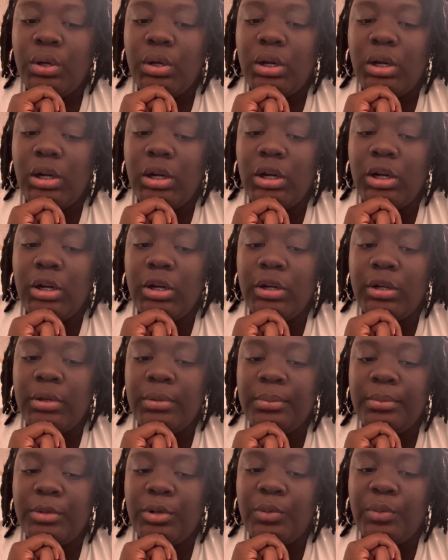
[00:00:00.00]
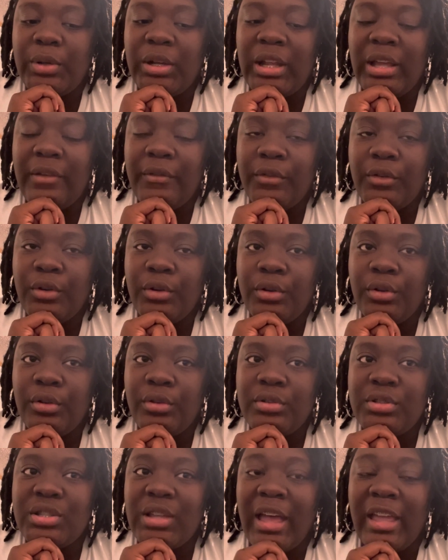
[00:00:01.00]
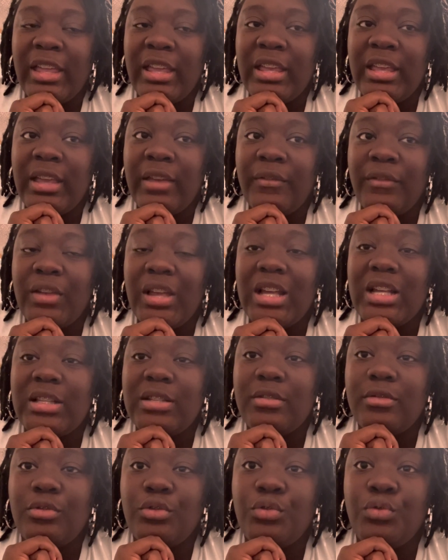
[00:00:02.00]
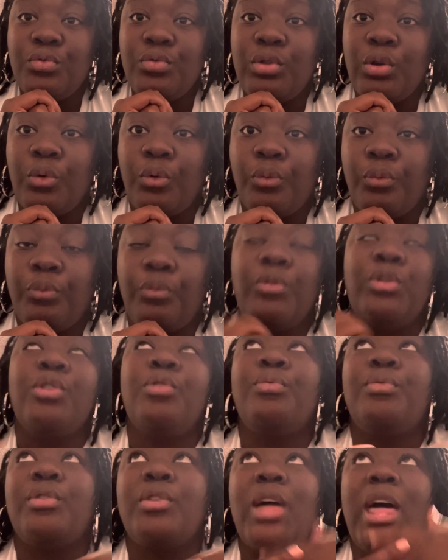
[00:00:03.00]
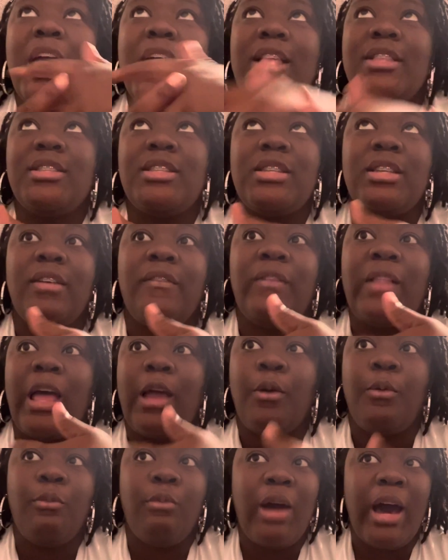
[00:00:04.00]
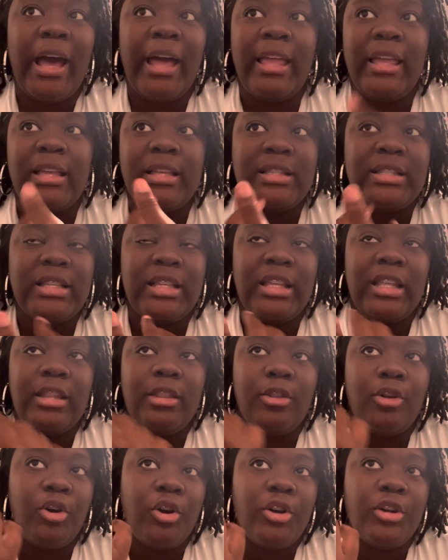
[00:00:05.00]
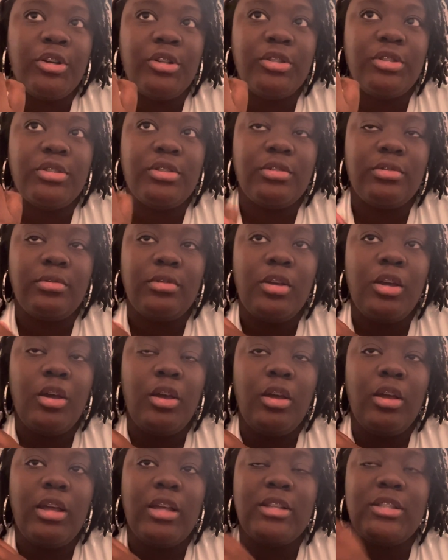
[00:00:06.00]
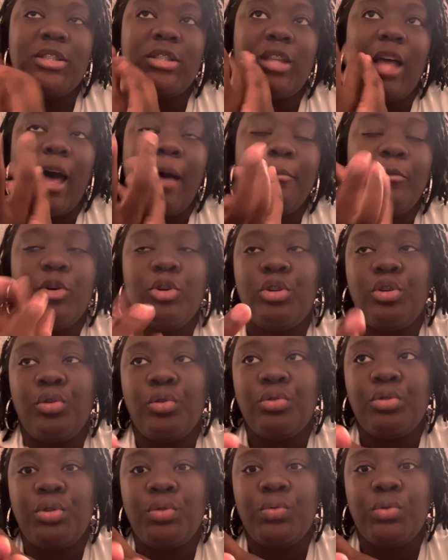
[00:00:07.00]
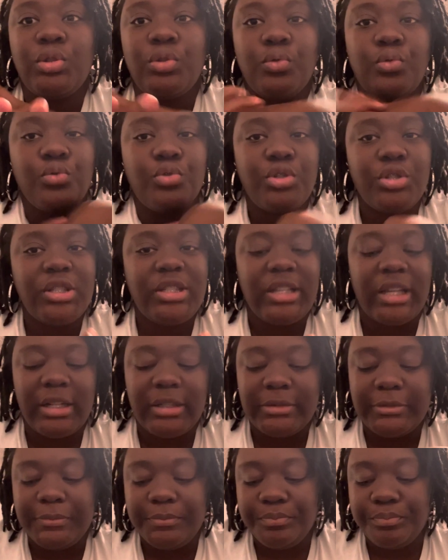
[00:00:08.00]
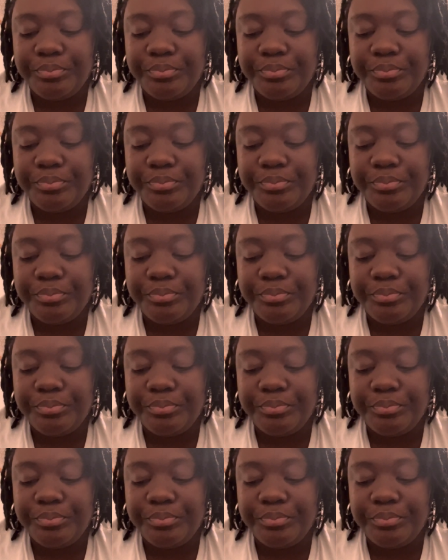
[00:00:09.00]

or whatever, so I can give you the real answer of like, why is it enlarged? And I'm gonna go do an ultrasound.